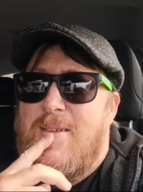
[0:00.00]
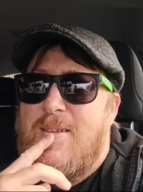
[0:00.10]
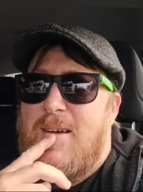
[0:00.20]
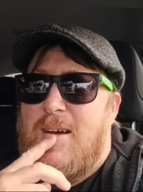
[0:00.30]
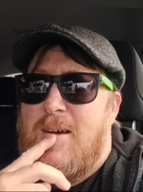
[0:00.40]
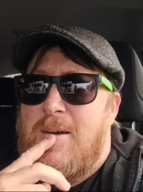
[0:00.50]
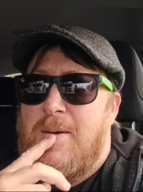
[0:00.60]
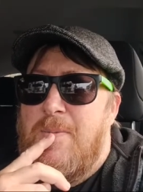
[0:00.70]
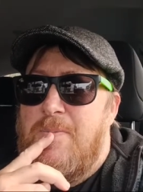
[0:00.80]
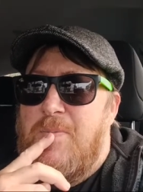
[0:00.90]

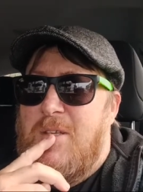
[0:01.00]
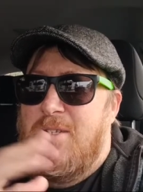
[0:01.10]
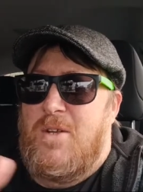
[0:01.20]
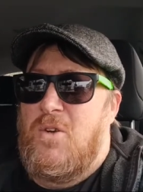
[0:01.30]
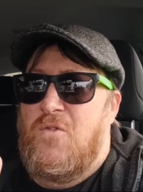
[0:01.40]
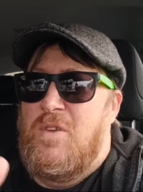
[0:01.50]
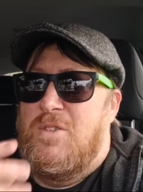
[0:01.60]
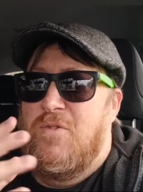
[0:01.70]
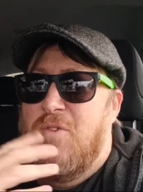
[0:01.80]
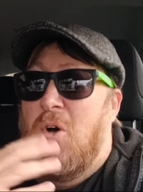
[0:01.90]
um, because I don't know if
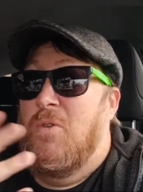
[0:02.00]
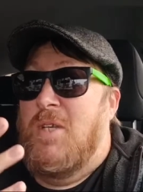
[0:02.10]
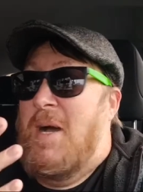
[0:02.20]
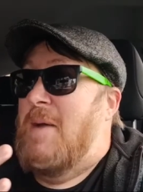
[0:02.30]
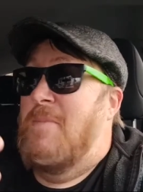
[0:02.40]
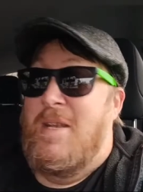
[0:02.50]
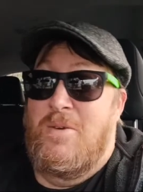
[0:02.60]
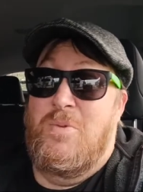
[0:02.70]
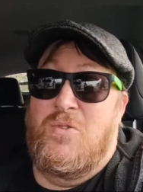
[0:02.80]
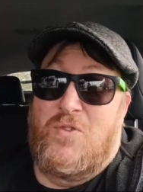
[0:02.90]
it's of all time, but it
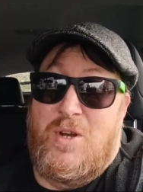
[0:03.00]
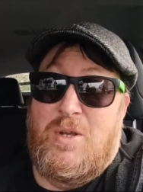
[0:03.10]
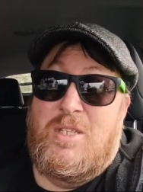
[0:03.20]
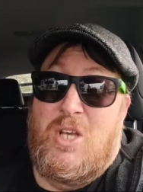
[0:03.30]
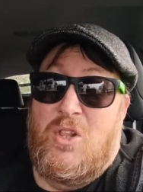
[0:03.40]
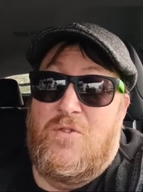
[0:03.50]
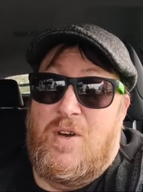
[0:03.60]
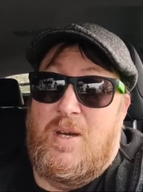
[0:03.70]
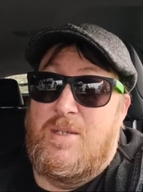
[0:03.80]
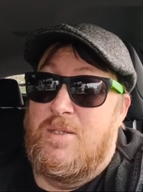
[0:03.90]
was very
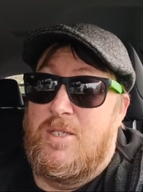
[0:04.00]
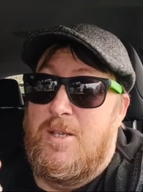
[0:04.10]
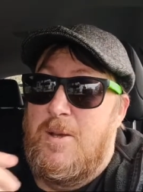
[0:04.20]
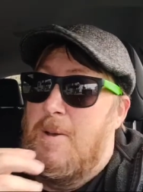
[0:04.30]
televised.